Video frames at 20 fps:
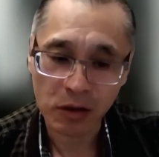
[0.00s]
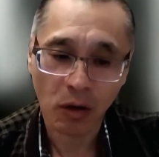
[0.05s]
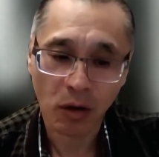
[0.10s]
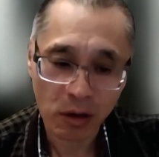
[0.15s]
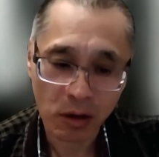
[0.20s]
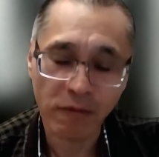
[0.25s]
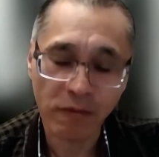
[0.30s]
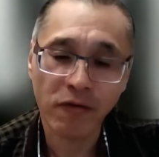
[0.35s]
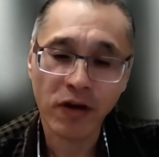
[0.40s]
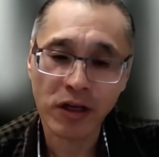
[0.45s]

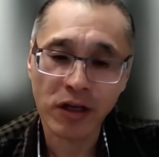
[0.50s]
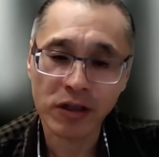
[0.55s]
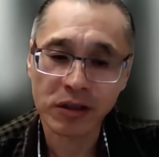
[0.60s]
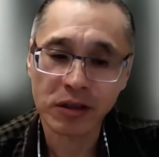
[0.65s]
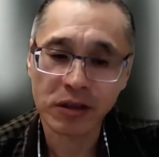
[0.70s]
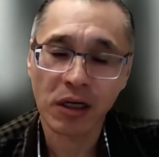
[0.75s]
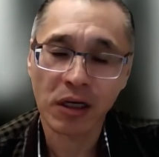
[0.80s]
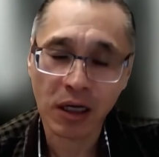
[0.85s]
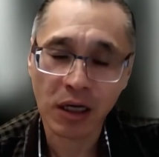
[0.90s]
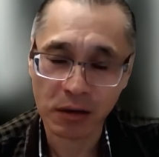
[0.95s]
convince
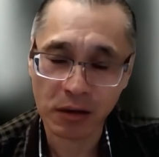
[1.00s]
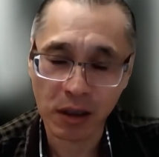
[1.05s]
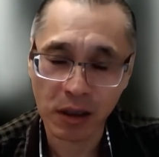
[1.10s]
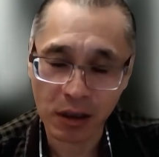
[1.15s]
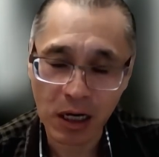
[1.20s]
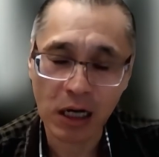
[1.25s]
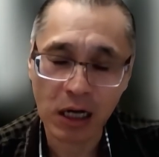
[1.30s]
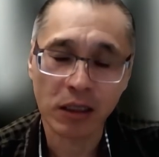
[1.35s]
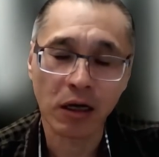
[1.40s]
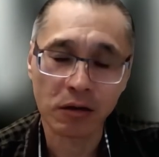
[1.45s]
the
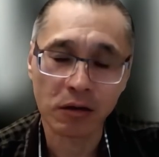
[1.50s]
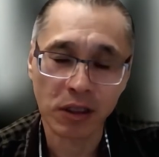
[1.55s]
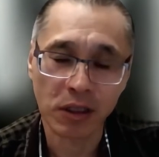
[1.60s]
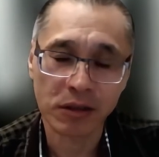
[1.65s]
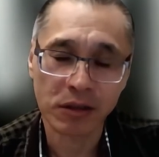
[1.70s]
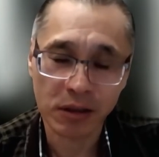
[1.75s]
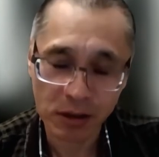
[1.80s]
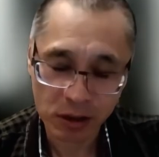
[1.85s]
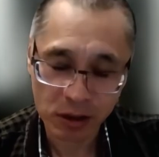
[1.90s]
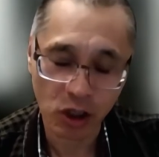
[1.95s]

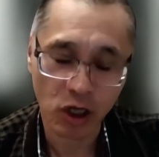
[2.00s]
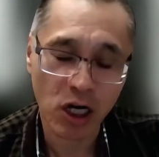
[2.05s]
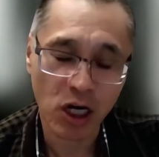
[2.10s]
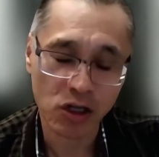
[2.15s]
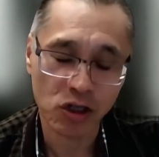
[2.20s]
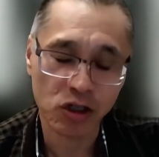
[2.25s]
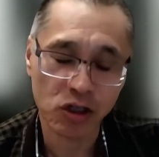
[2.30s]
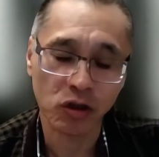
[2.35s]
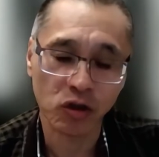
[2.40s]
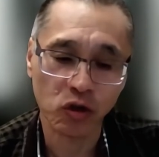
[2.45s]
cardiologist, the
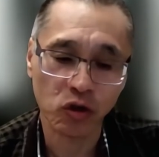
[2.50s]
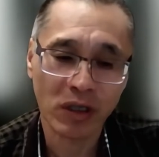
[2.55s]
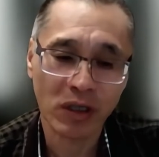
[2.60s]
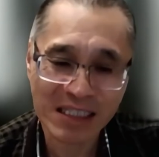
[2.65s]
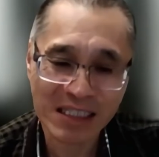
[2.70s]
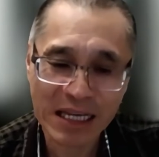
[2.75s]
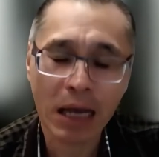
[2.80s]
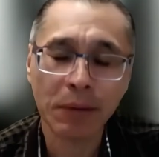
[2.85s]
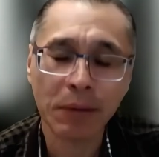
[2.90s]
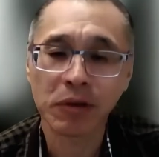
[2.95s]
clinician to
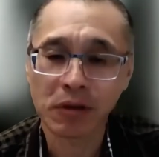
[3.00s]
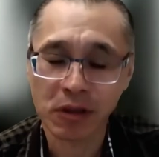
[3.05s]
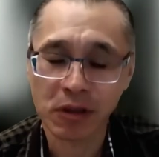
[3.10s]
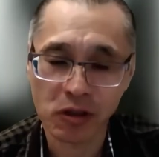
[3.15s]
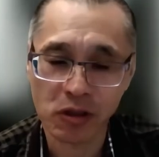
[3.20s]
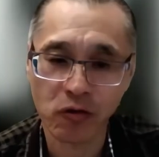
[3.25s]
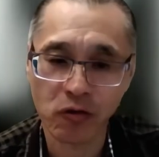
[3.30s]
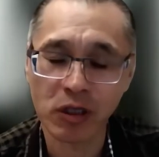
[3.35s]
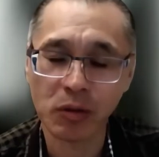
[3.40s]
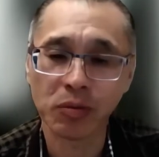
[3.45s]
accept the
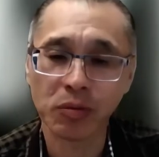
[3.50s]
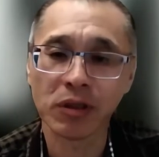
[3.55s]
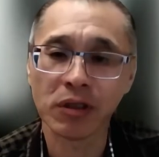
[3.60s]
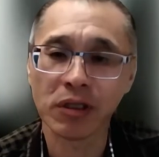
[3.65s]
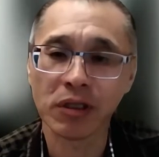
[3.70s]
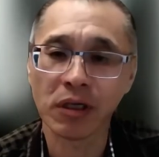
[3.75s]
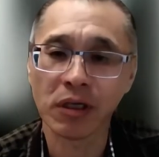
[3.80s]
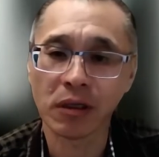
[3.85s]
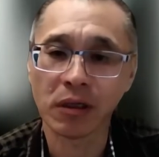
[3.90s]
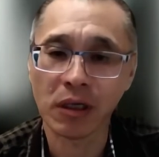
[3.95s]
3D
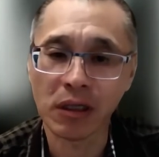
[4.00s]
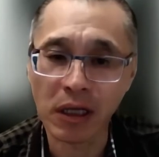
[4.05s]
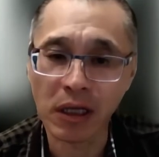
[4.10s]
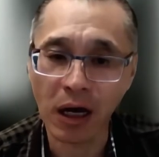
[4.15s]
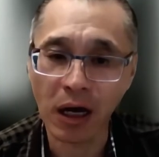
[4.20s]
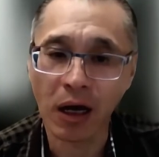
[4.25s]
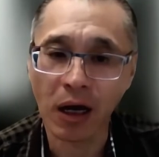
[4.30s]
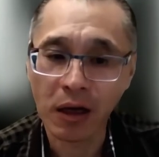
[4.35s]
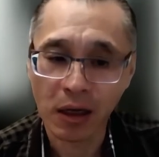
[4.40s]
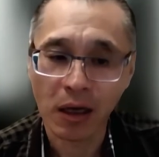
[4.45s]
printing in
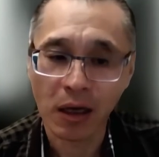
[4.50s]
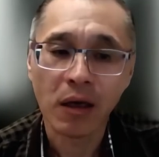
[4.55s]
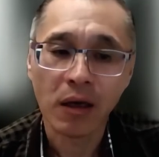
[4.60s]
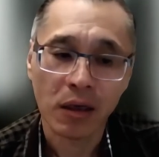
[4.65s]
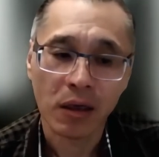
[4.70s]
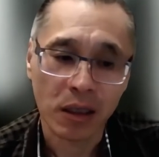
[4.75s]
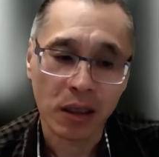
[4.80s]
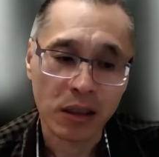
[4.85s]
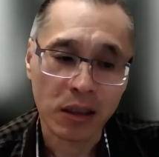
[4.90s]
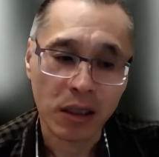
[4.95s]

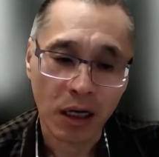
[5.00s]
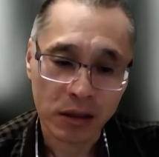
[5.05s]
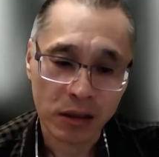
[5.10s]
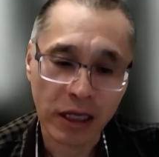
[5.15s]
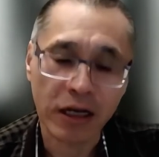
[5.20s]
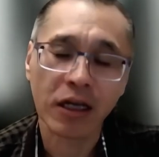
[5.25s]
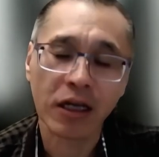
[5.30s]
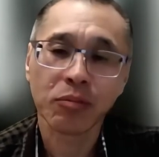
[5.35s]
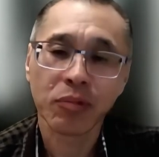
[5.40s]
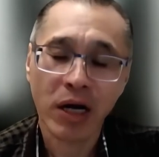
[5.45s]
their
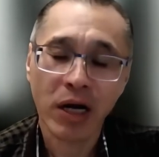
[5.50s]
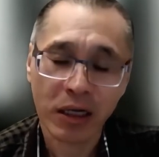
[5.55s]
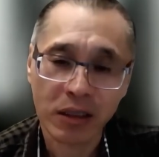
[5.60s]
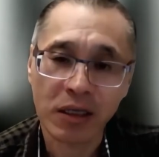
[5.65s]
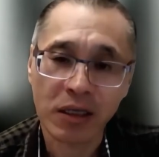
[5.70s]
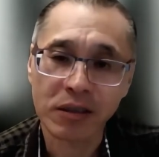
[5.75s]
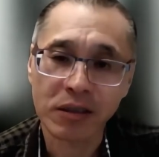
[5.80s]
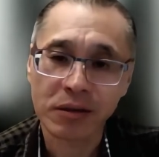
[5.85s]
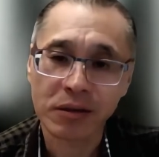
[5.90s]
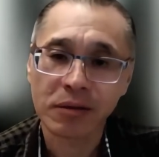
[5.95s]
daily
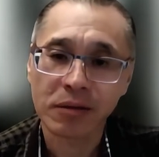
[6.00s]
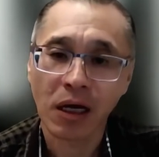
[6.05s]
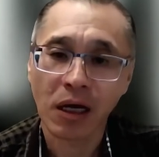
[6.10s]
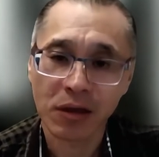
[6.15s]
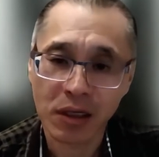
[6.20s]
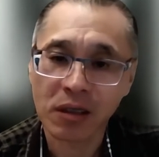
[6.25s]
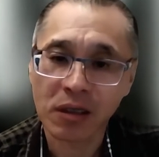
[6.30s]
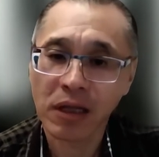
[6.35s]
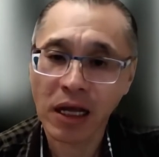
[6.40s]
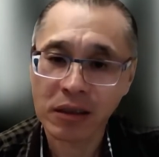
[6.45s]
practice. I
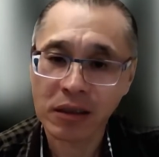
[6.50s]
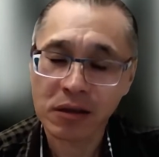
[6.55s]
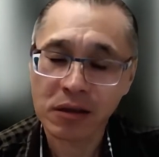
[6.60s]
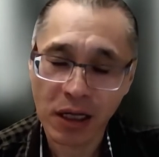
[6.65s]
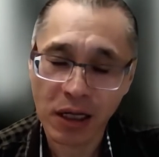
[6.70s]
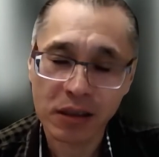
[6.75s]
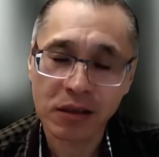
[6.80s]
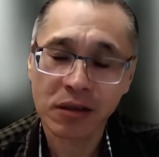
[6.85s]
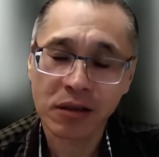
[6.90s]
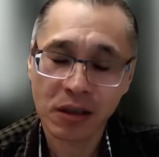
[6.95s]
think that's
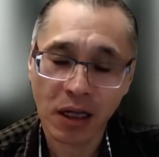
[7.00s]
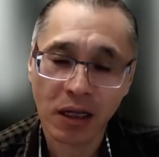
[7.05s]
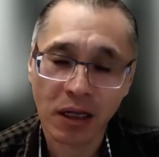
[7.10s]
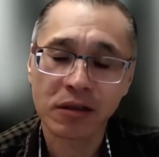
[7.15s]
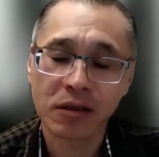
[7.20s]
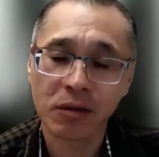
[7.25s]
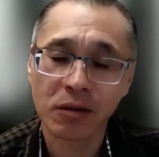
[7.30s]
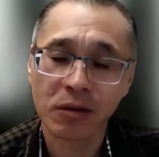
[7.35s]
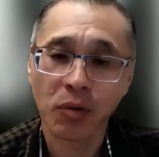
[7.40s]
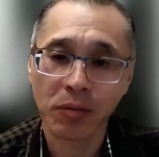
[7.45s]

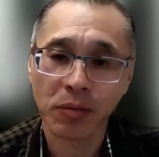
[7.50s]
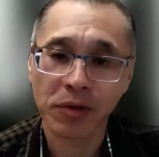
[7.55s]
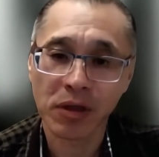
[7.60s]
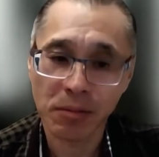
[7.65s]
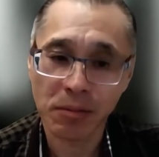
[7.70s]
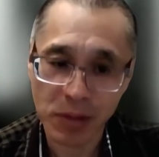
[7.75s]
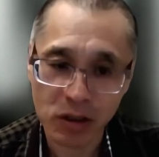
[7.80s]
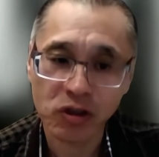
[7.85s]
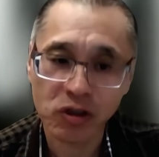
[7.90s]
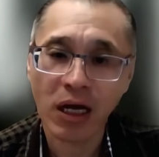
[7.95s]
probably the
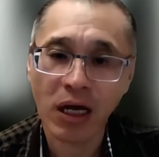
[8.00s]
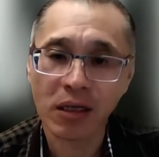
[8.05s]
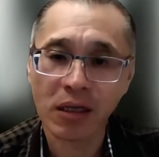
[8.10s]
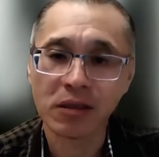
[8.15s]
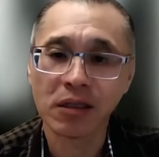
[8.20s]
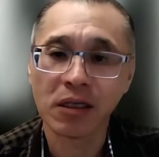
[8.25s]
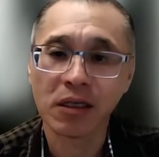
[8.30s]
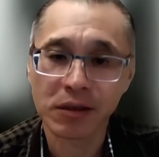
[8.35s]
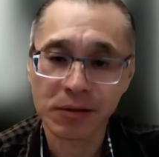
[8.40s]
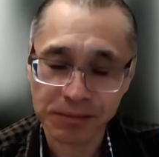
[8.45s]
main
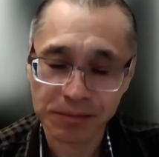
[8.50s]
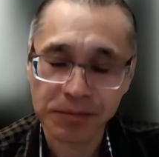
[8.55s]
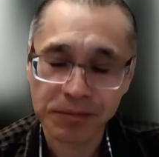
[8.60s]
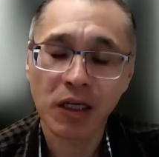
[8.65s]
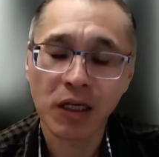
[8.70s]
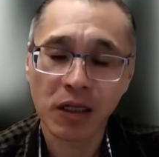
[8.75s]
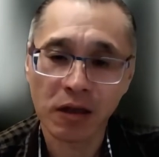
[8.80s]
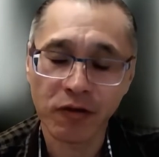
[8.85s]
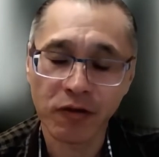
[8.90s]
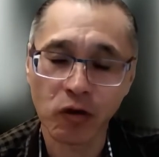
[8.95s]
challenges
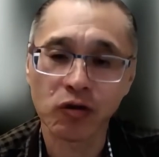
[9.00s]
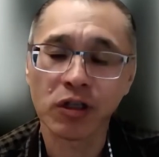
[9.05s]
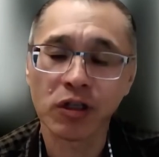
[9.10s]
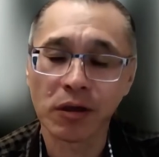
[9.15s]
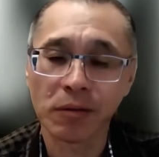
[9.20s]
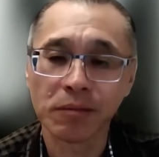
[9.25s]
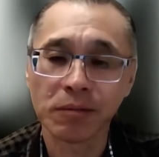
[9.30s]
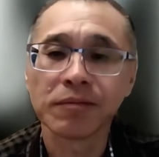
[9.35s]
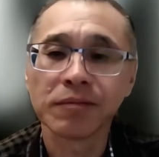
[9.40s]
in the future.